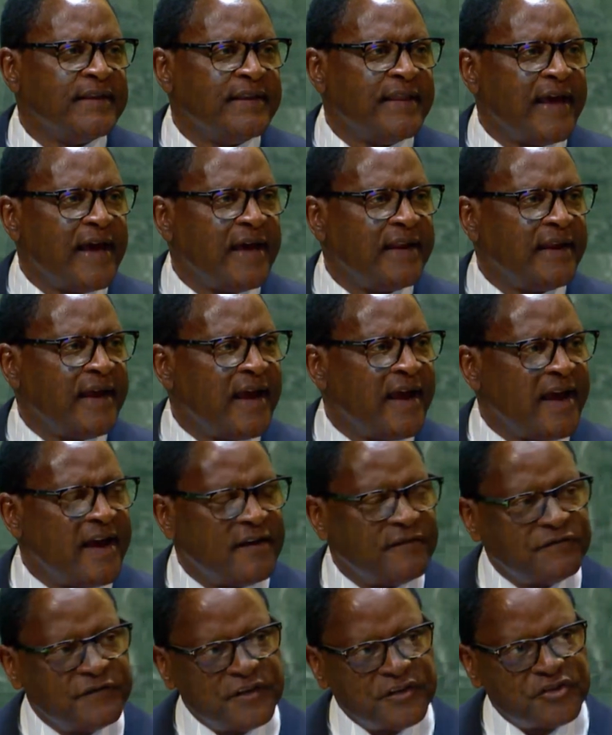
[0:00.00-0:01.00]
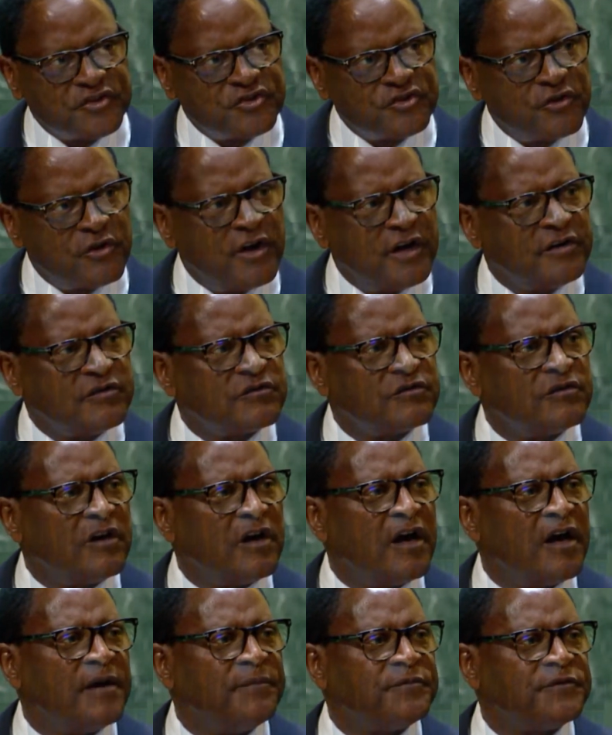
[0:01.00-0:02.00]
that have destroyed
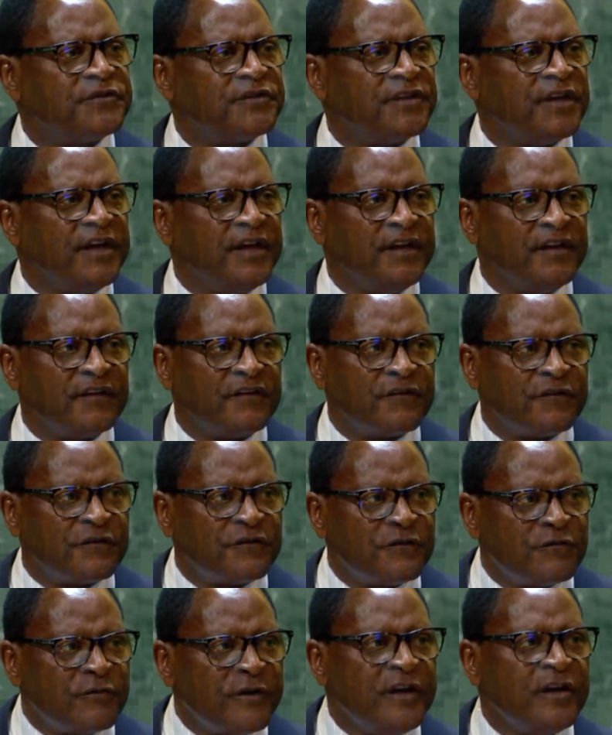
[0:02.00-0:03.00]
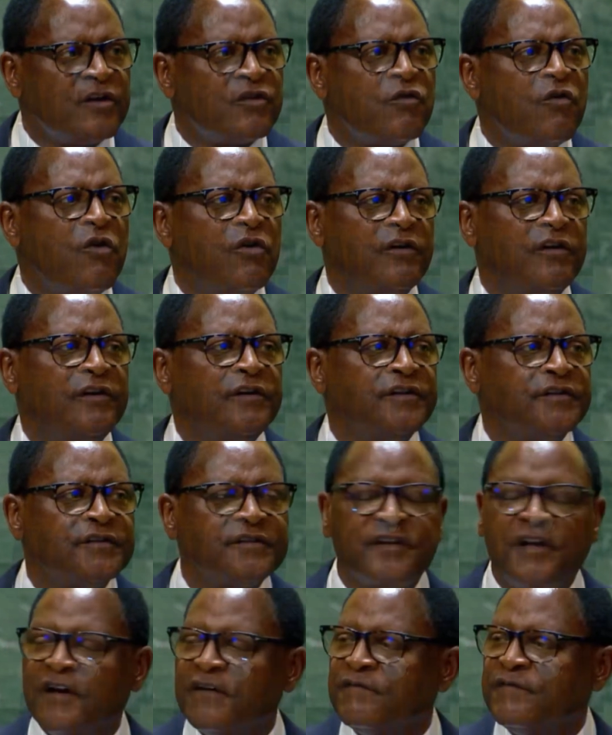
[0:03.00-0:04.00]
crops in
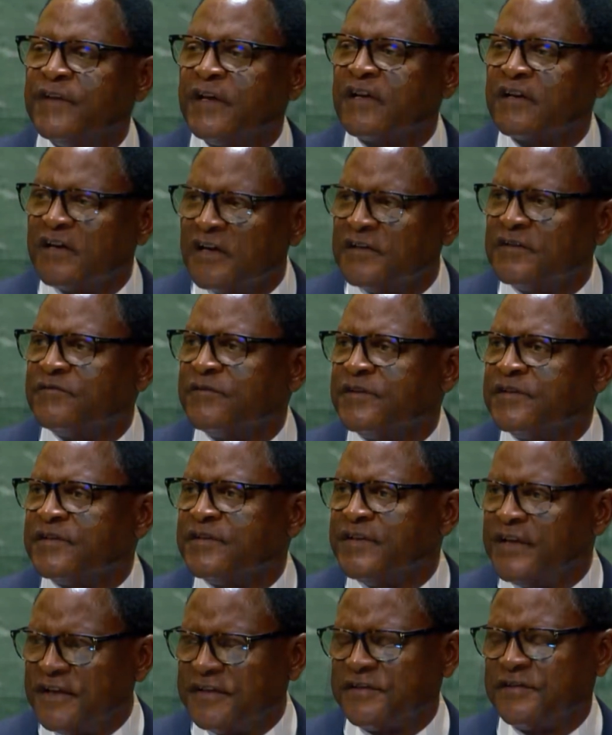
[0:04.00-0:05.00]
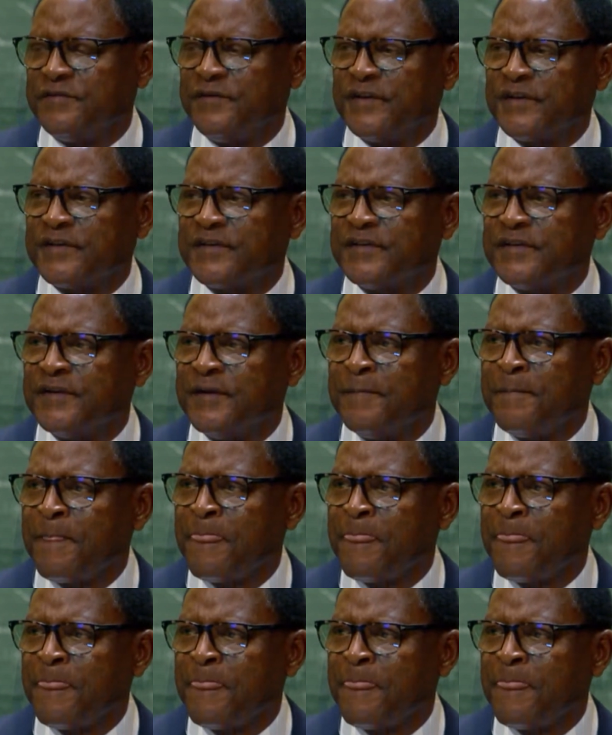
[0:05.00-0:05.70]
3/4 of the country's districts,